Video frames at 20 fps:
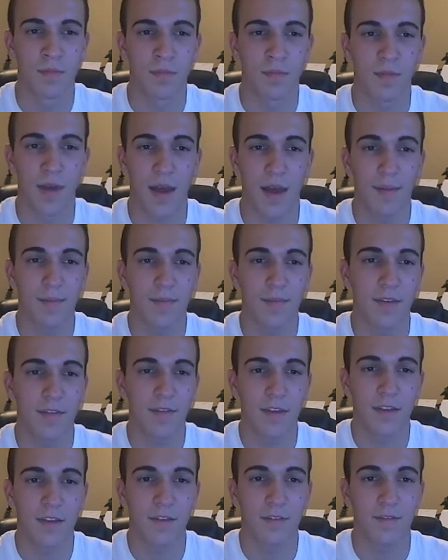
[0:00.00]
I am
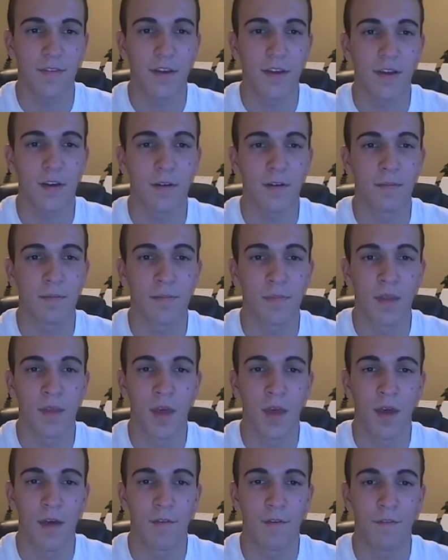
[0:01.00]
living in fear,
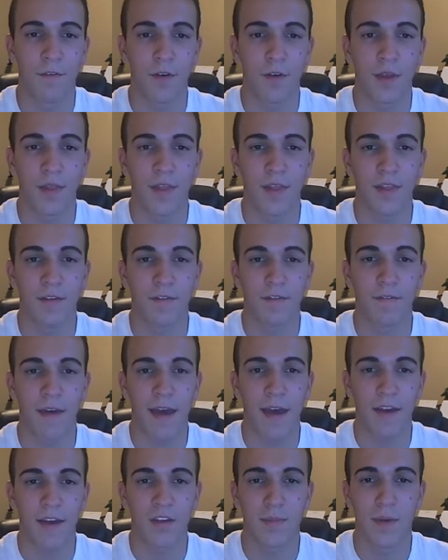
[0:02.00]
fearing that the
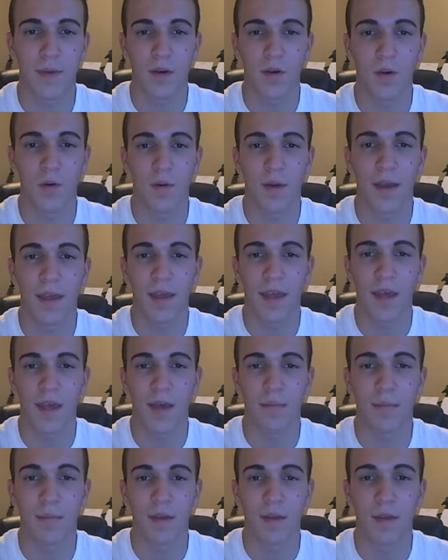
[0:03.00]
facts about who I
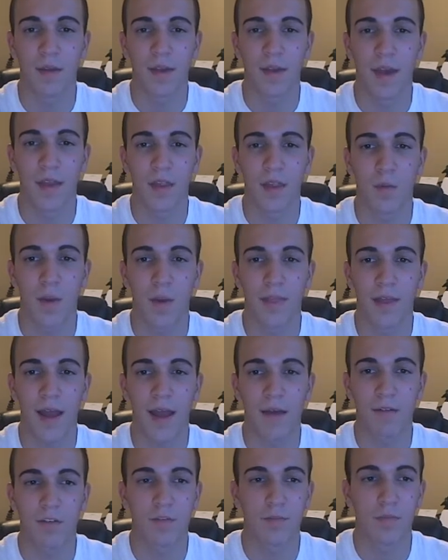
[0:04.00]
am and the way that
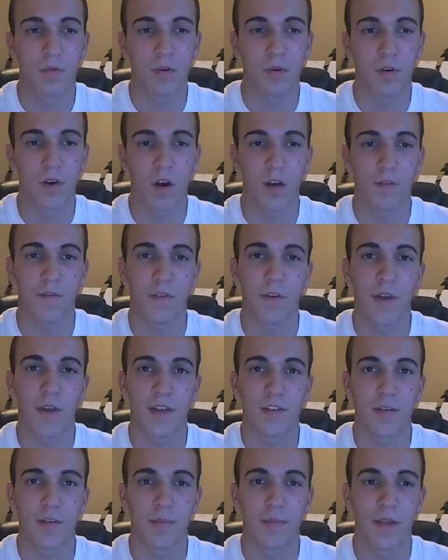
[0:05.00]
I was born are viewed
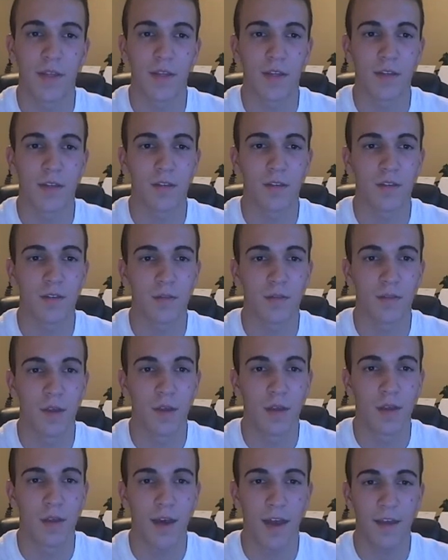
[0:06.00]
as opinions.
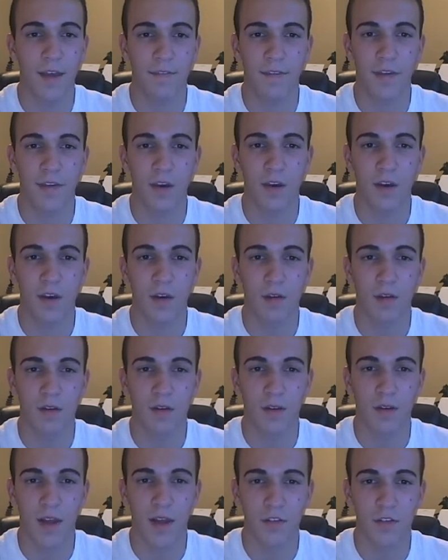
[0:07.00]
I fear,
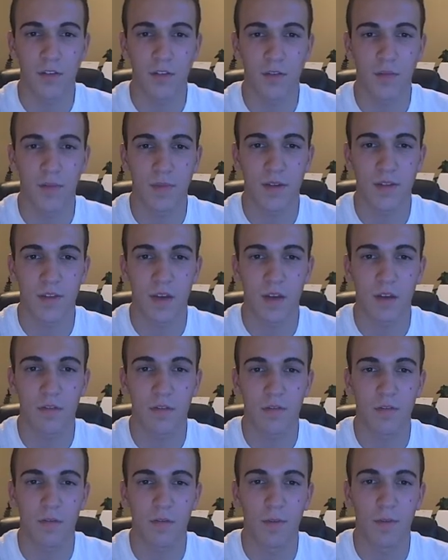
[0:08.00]
not just for
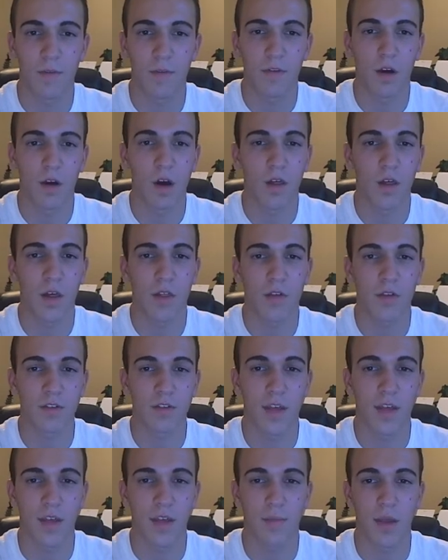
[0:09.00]
myself, but for all others
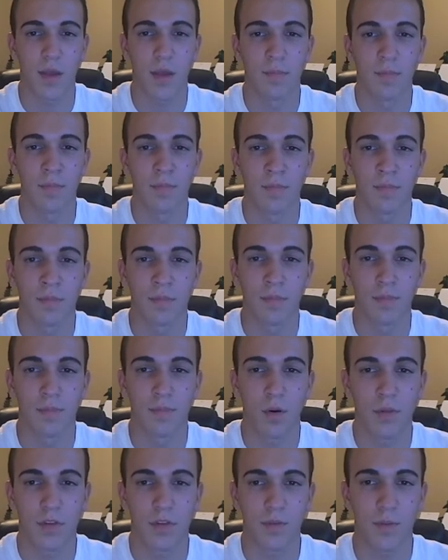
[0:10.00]
like me,
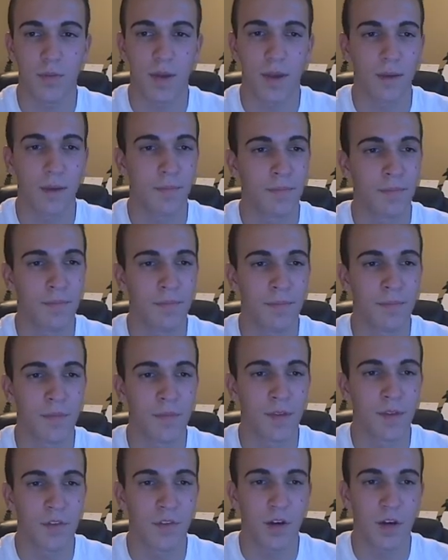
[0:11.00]
born this way.
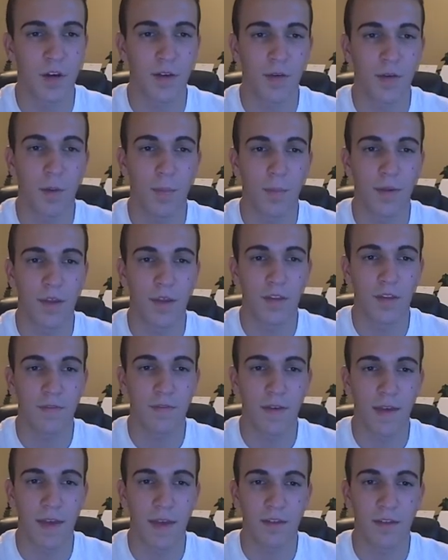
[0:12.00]
Start off hoping it's a
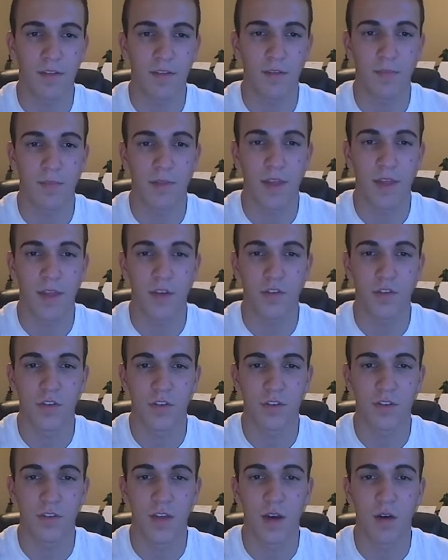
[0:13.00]
phase, but then you
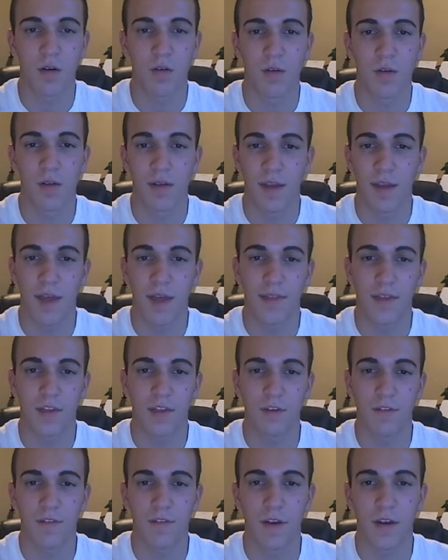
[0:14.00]
just know, and then
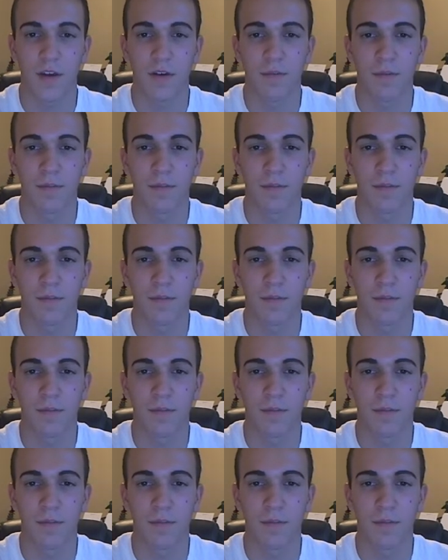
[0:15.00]
you fear.